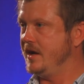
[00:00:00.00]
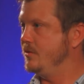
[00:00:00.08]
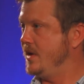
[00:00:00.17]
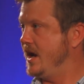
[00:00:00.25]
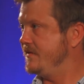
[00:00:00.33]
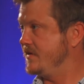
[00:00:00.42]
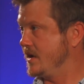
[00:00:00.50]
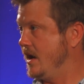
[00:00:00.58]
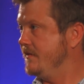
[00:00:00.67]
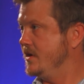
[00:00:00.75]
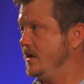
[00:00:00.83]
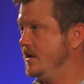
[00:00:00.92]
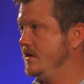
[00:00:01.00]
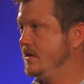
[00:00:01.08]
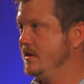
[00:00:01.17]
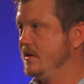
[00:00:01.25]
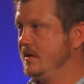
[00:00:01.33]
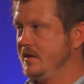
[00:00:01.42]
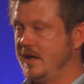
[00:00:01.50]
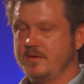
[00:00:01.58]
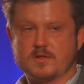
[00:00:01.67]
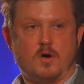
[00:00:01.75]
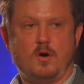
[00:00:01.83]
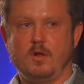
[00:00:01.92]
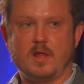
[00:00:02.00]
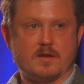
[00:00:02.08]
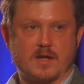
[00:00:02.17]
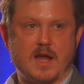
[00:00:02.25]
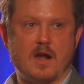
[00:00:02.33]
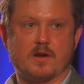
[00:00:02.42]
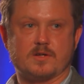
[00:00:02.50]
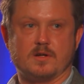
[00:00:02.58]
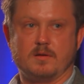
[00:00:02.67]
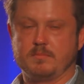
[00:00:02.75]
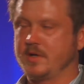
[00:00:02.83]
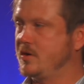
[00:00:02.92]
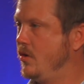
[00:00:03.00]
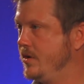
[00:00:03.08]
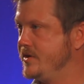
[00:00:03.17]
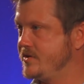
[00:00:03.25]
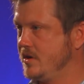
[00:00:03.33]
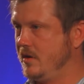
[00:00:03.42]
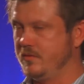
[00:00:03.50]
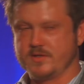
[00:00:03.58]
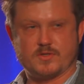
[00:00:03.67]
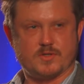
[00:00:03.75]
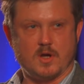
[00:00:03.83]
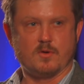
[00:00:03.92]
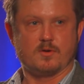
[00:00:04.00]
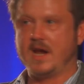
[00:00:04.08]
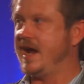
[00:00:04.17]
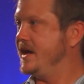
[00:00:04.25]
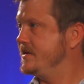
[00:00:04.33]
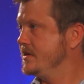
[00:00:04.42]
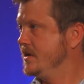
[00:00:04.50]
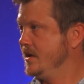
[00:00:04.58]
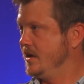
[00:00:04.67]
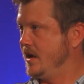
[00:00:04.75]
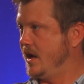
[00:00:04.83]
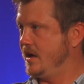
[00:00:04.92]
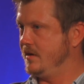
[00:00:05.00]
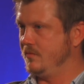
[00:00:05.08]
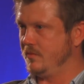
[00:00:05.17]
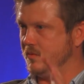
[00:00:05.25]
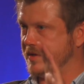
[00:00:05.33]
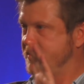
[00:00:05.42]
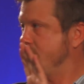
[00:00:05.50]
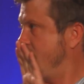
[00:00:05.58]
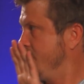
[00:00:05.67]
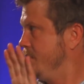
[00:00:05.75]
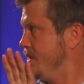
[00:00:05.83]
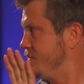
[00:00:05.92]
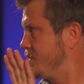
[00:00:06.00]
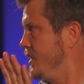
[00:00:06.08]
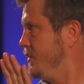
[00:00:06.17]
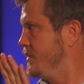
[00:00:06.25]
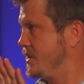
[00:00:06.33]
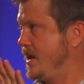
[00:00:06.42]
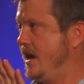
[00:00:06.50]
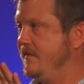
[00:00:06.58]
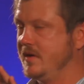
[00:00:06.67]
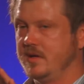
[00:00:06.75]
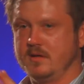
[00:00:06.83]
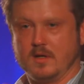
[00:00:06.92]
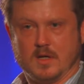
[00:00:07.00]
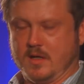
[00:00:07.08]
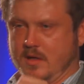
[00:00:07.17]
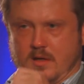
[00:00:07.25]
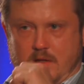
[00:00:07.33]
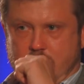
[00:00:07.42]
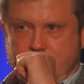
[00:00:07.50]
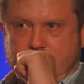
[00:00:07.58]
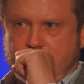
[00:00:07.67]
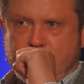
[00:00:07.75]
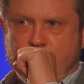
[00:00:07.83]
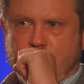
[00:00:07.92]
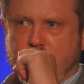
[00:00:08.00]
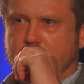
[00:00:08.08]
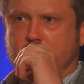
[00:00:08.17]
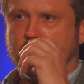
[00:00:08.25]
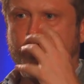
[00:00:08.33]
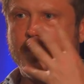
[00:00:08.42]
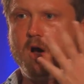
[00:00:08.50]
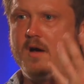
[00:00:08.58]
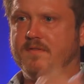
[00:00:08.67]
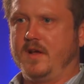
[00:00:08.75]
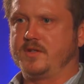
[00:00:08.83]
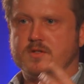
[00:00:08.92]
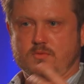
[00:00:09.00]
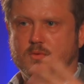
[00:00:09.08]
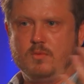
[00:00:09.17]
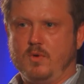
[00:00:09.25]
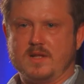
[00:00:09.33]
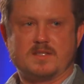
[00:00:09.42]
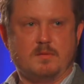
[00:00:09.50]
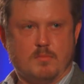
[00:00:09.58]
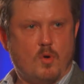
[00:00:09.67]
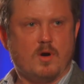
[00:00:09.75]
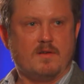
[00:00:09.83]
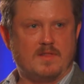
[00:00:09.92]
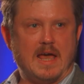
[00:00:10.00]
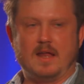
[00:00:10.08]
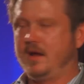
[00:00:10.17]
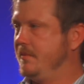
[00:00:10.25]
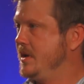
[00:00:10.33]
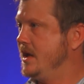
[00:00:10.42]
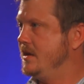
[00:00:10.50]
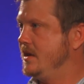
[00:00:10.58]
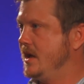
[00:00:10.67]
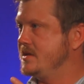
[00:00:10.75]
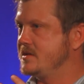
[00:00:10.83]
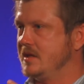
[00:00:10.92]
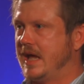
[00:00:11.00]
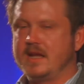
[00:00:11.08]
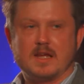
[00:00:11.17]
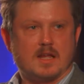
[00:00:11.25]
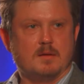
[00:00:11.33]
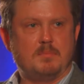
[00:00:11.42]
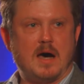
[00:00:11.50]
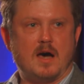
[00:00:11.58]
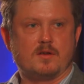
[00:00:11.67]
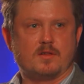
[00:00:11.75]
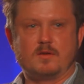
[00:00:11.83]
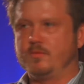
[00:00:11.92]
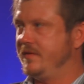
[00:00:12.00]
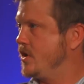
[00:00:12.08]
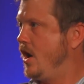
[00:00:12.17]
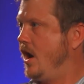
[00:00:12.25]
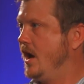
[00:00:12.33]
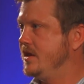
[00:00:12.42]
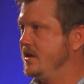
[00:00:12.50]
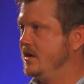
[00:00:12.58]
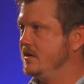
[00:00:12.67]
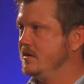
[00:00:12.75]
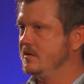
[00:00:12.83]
who ran for governor. That was a whole other character. But Corey Stahl was so great. And when we saw him on screen with Kevin, we all felt just, we want to see more of that. I mean, that's lightning in a bottle that we've caught, that